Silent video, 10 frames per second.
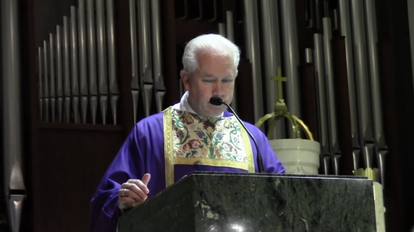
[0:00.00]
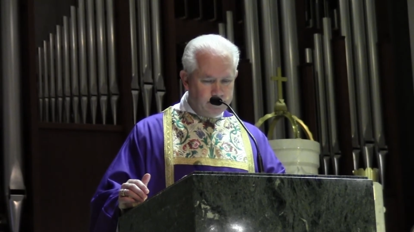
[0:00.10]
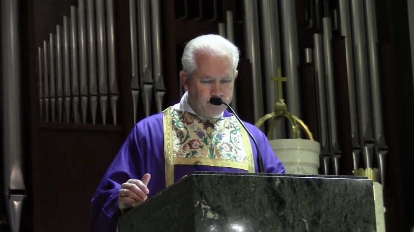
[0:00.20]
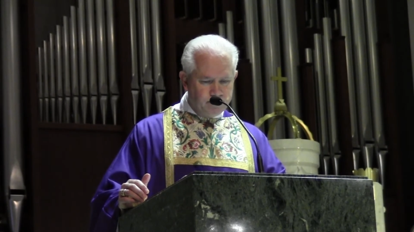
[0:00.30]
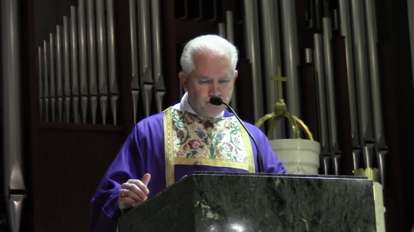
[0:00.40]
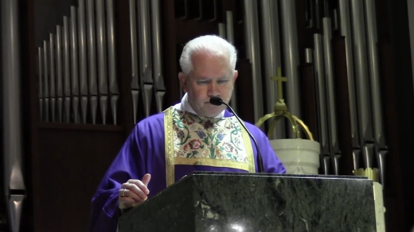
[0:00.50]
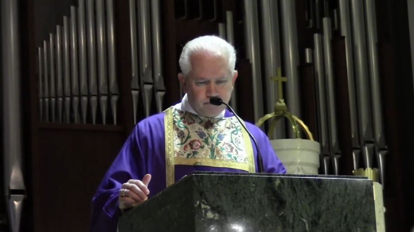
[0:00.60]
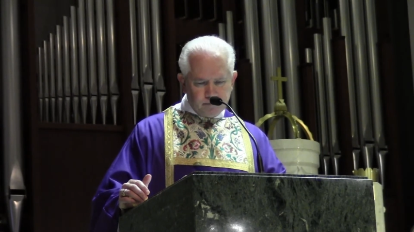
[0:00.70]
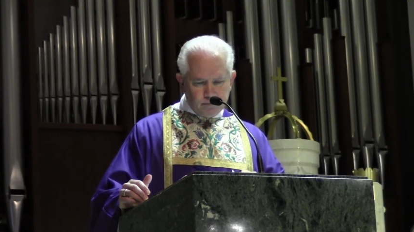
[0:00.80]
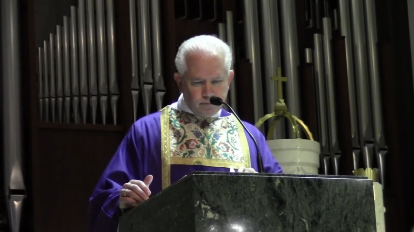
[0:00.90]

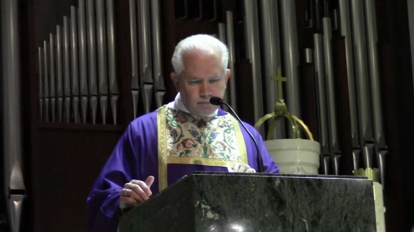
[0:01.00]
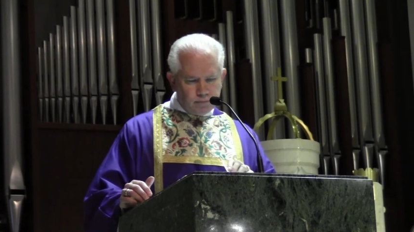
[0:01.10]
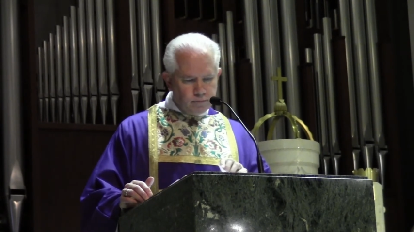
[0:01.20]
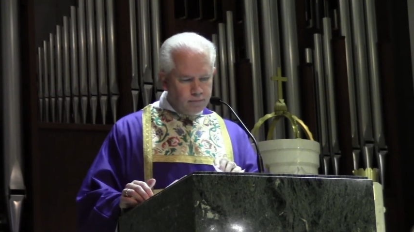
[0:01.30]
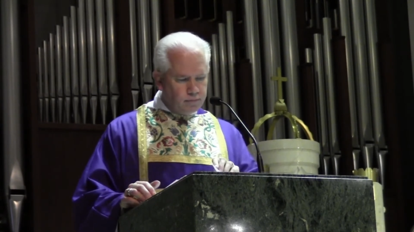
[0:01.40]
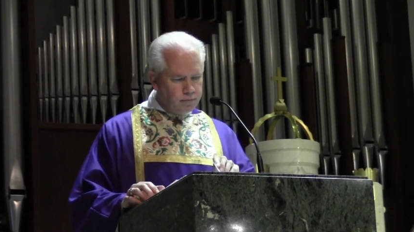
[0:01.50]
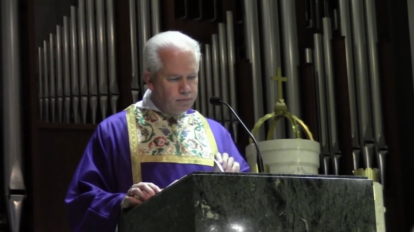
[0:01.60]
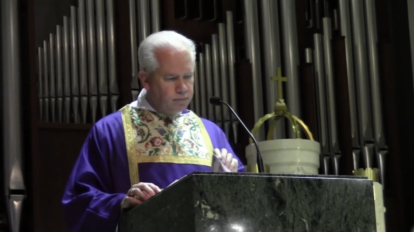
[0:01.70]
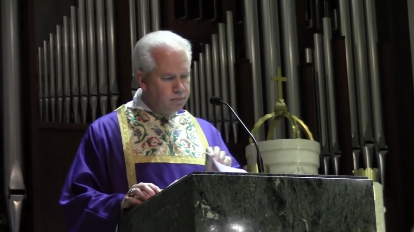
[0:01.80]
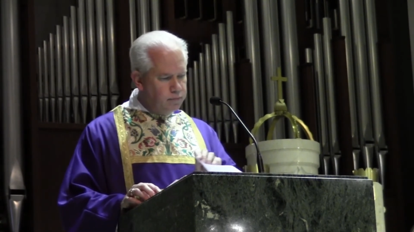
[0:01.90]

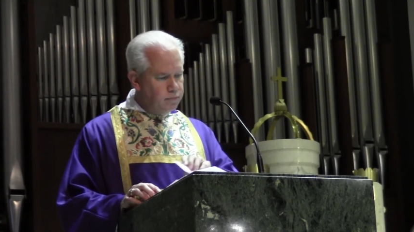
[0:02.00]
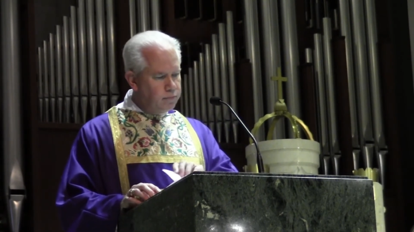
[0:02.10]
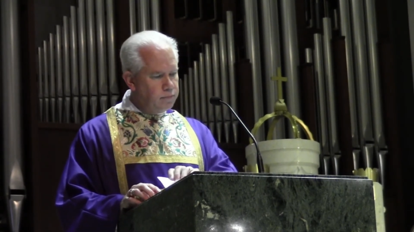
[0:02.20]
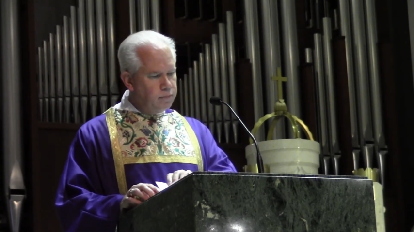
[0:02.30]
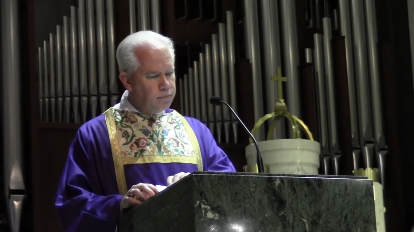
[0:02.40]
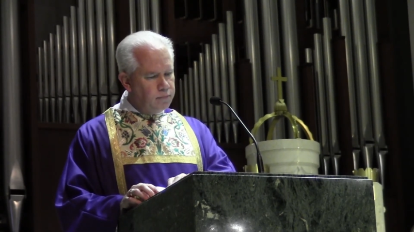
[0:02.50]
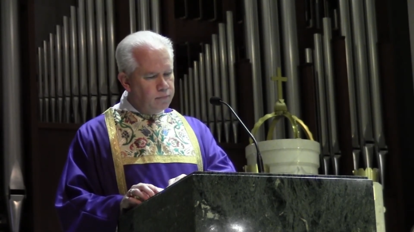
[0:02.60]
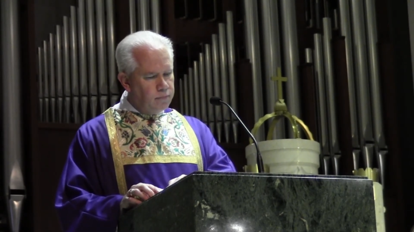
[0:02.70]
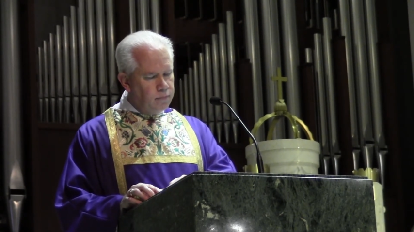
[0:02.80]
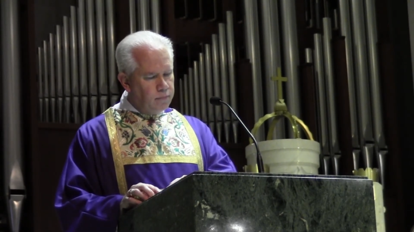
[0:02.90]

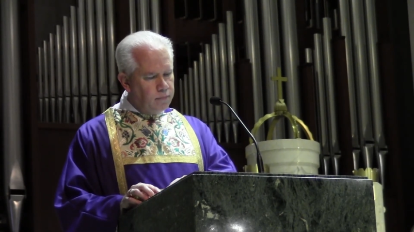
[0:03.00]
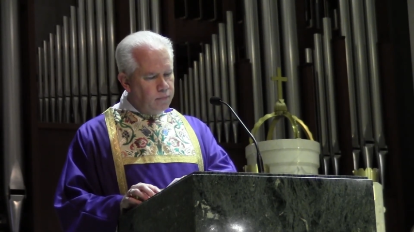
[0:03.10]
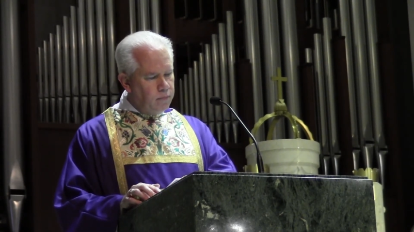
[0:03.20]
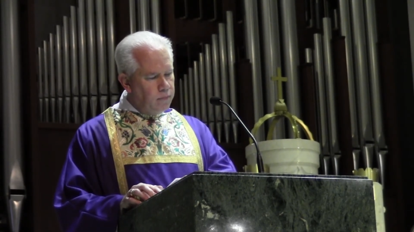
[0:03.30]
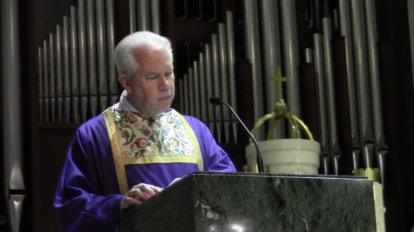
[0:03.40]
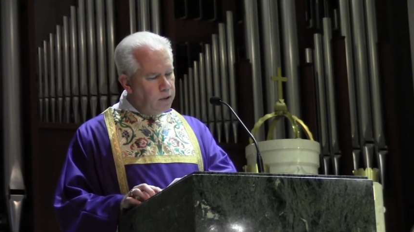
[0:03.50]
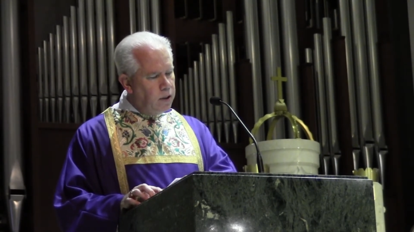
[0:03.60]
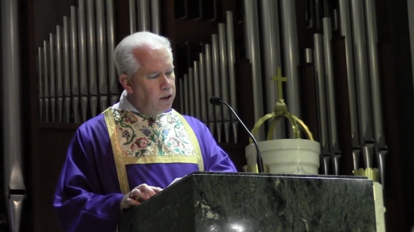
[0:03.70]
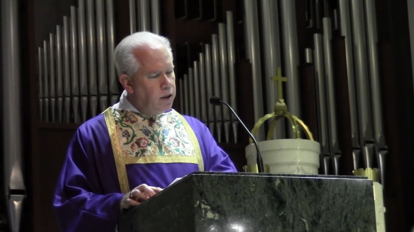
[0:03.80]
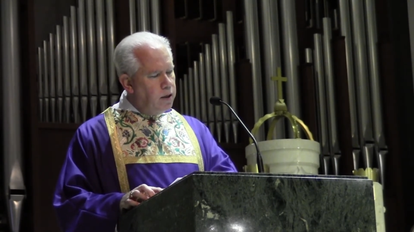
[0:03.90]

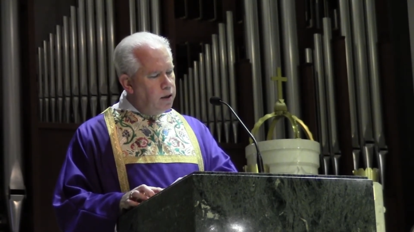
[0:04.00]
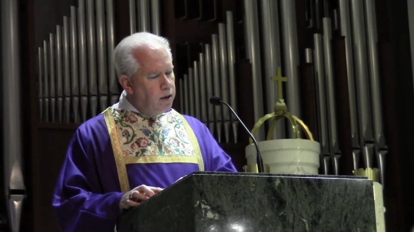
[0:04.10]
(silence)